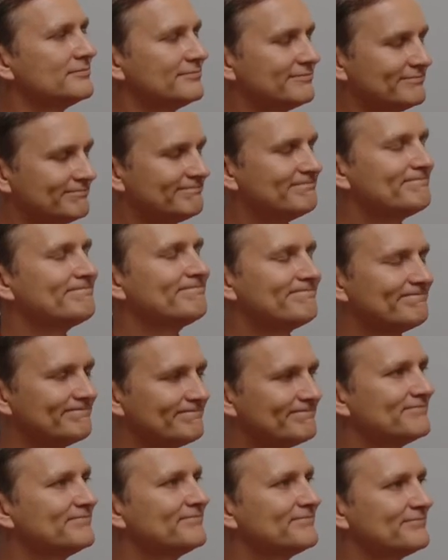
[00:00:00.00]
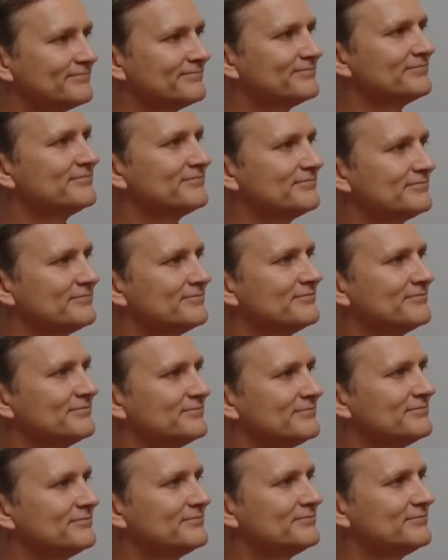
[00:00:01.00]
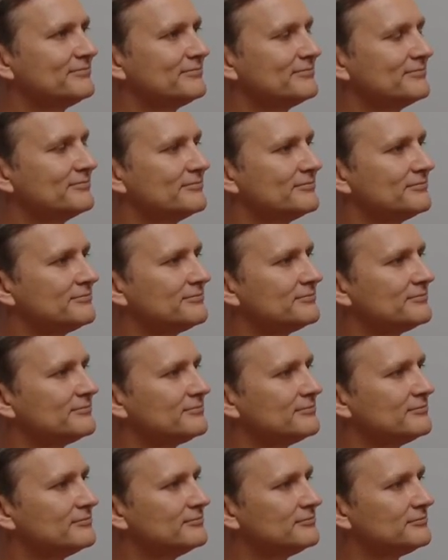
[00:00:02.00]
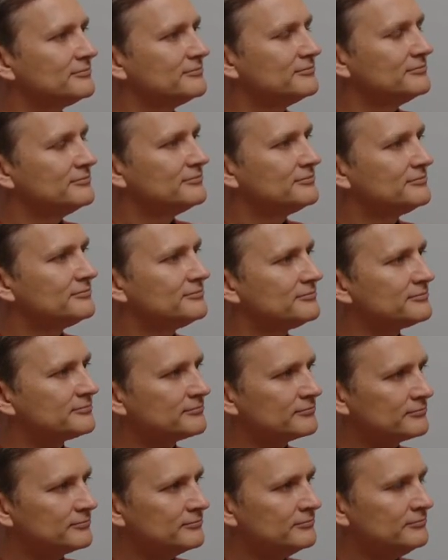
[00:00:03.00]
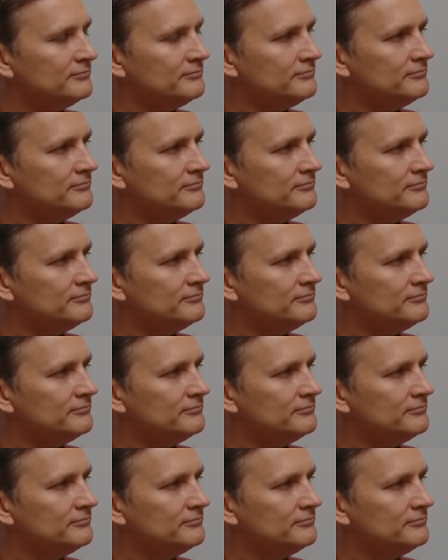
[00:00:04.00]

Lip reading: (silent)